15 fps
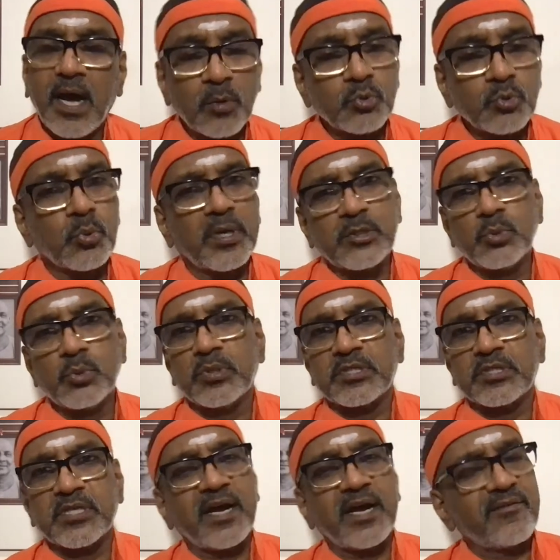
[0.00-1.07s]
How do I do
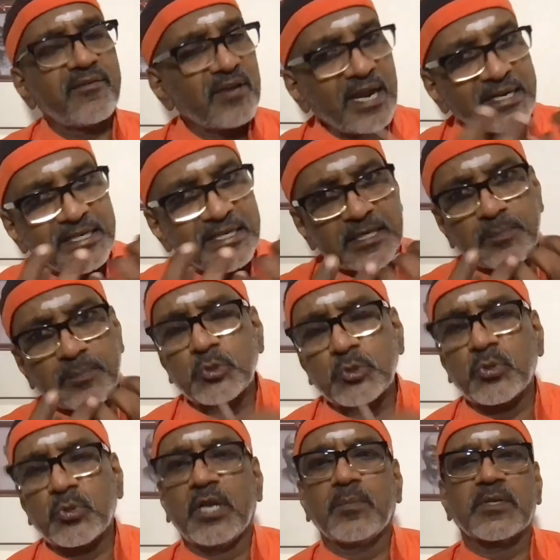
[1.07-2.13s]
it? I have landed up into
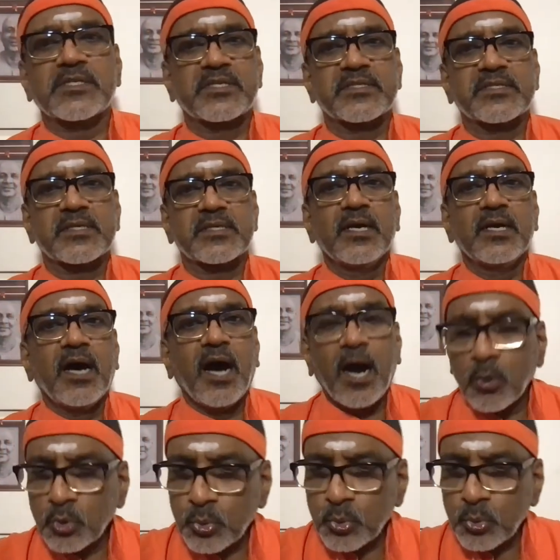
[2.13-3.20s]
helplessness.
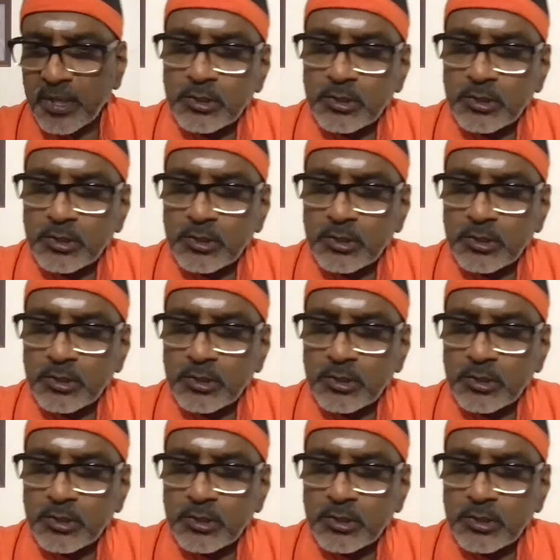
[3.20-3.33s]
How do I